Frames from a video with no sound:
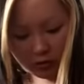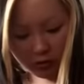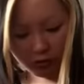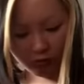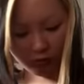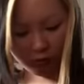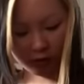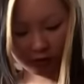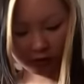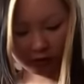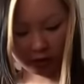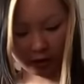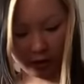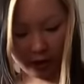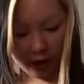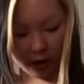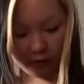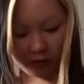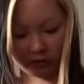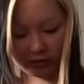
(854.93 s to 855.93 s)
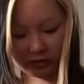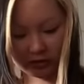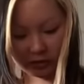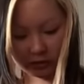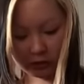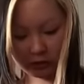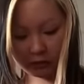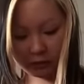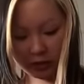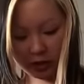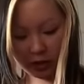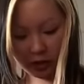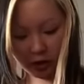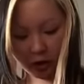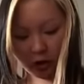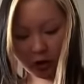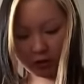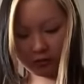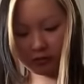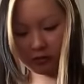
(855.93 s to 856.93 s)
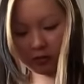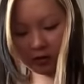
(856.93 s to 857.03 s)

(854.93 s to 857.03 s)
one time, still being on